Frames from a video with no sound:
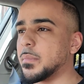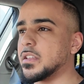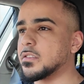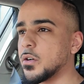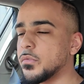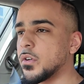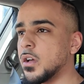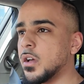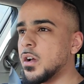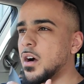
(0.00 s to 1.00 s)
means of
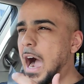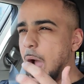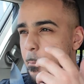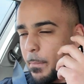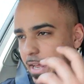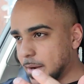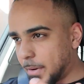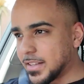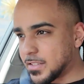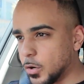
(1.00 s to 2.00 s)
I make
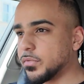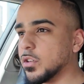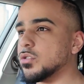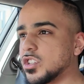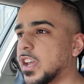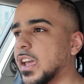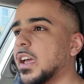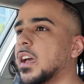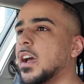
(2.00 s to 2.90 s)
myself do shit.